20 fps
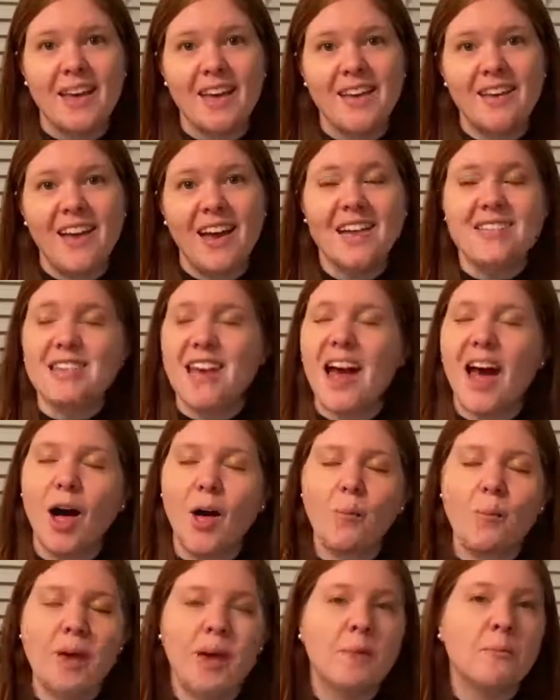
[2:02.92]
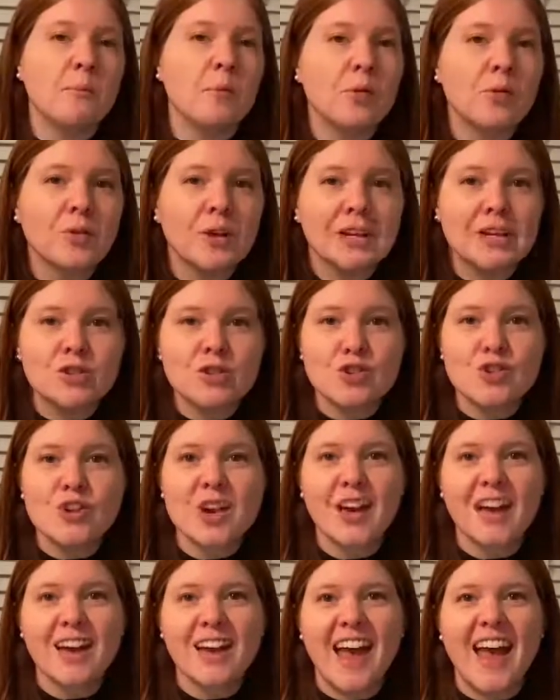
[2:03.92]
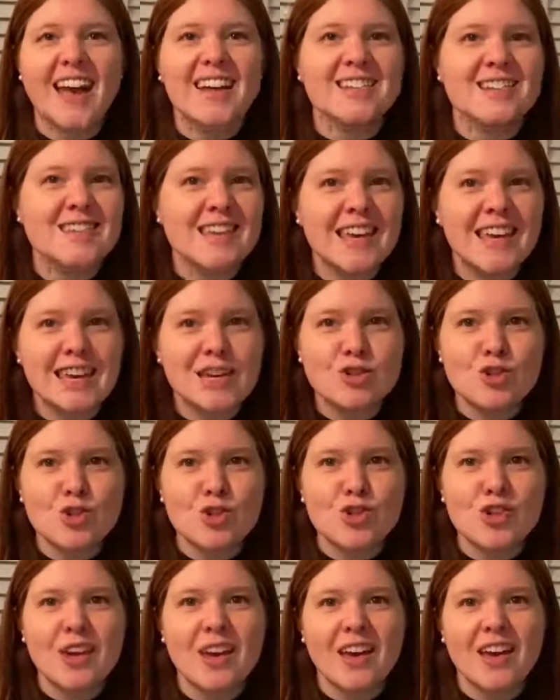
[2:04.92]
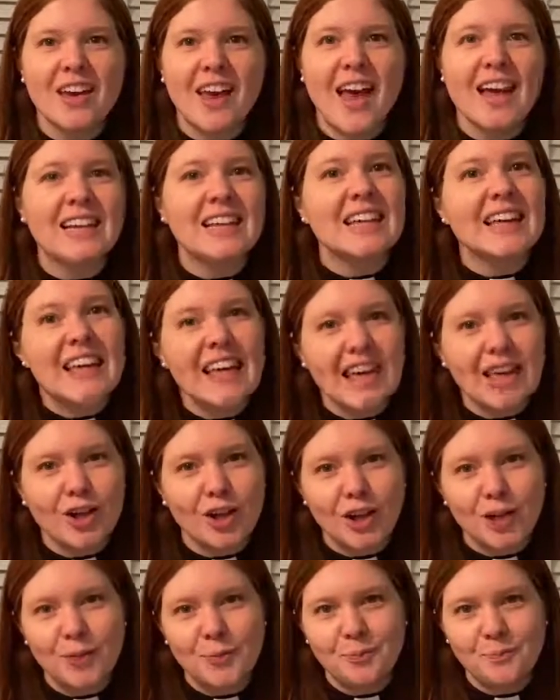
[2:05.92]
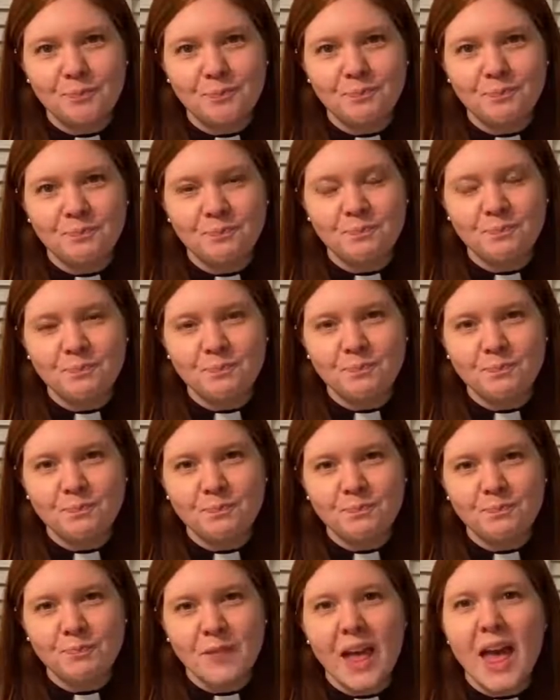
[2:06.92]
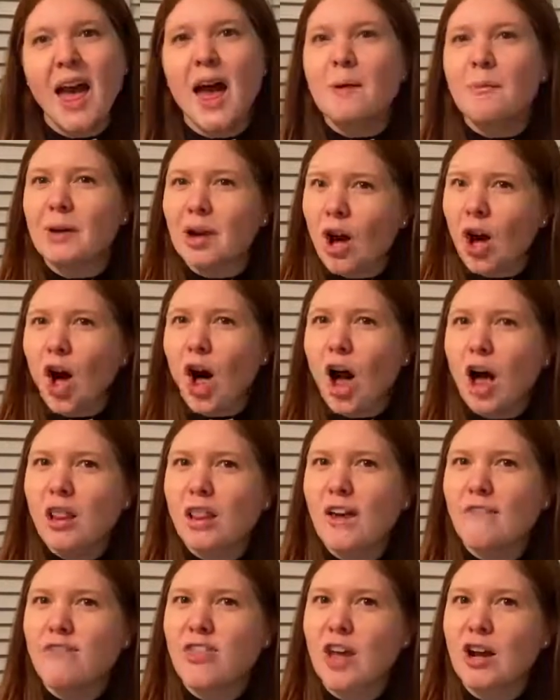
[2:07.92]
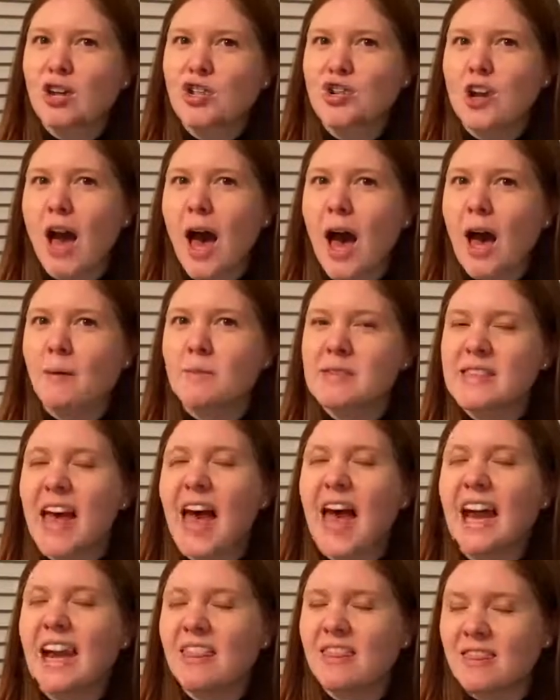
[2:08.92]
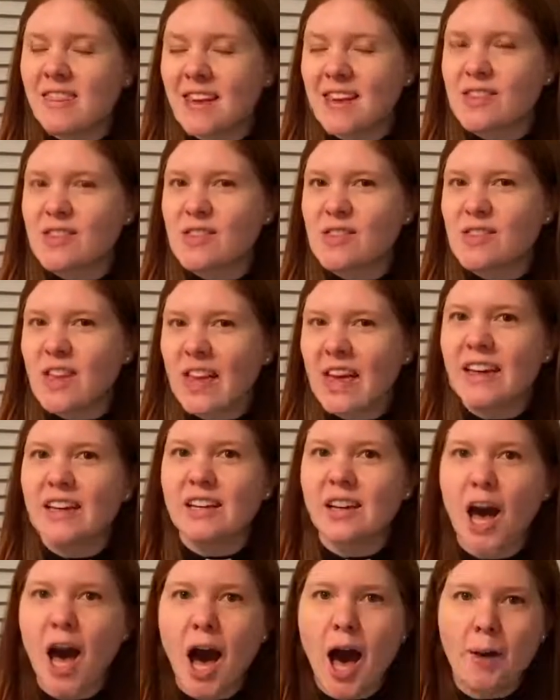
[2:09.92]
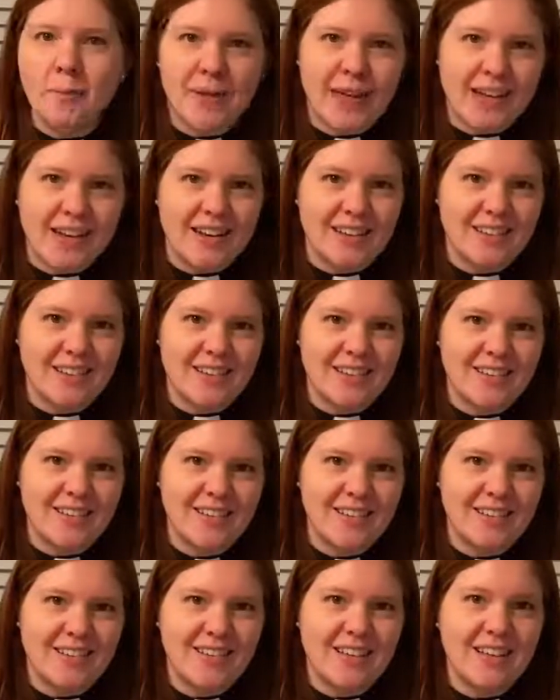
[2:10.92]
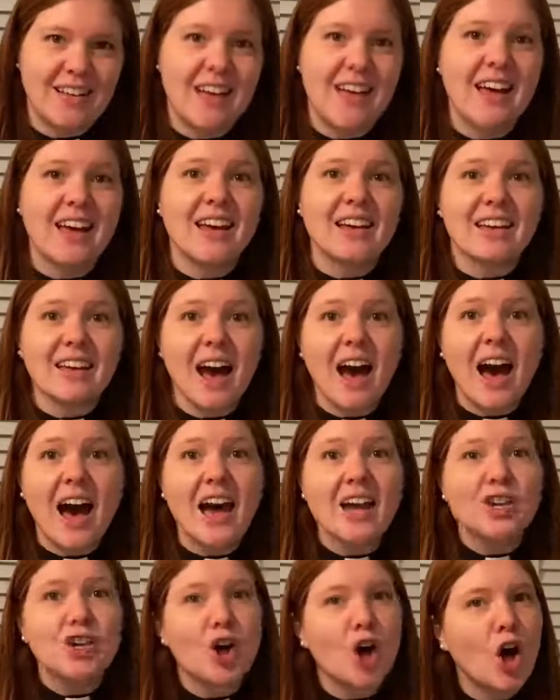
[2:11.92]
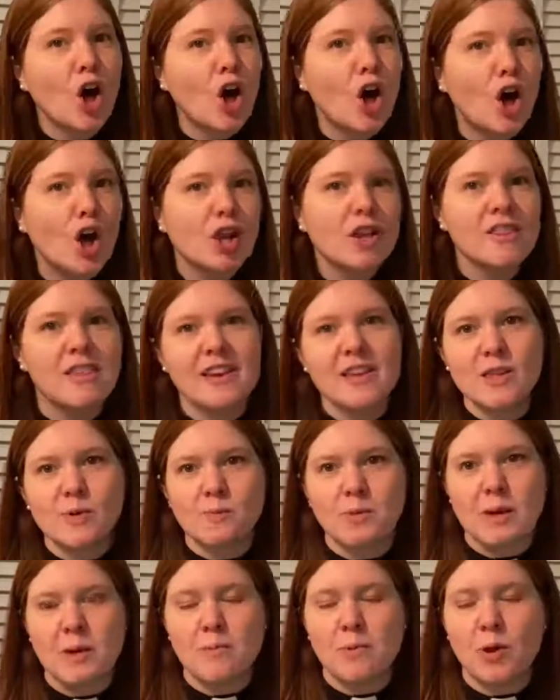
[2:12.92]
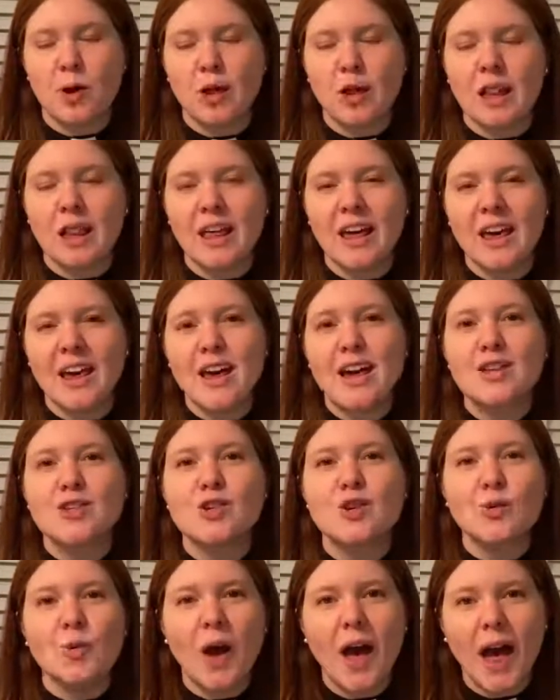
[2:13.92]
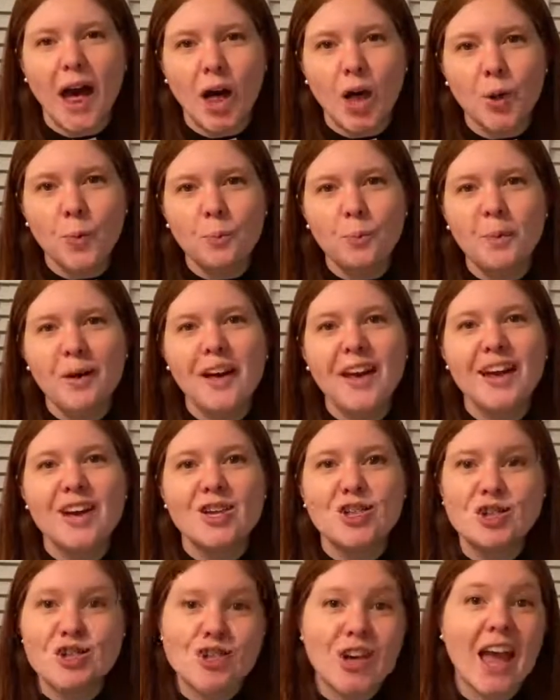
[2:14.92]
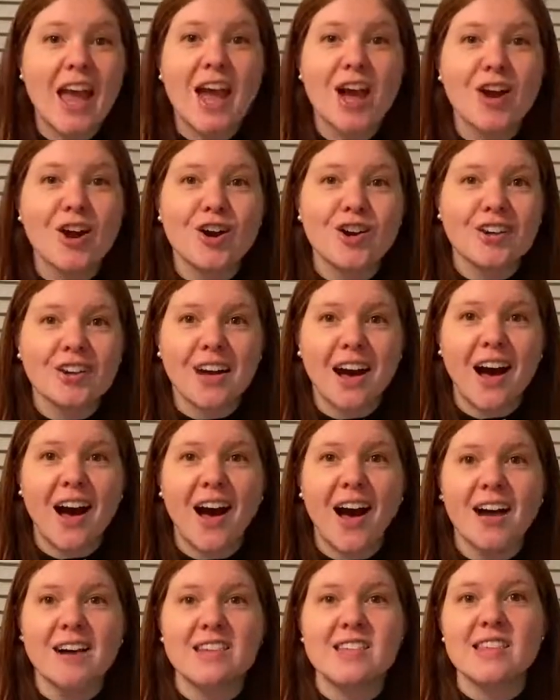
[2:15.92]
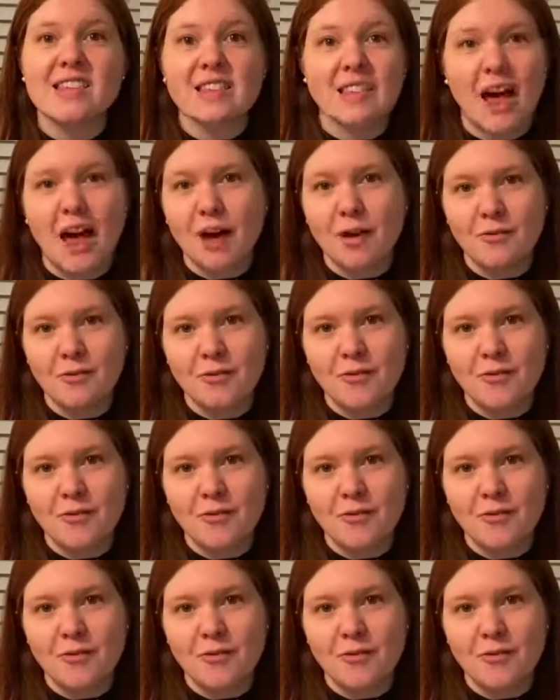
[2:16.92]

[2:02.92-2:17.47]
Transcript: and to help him preach and teach and heal. But all of their jobs had this in common. God called these people to help share God's love.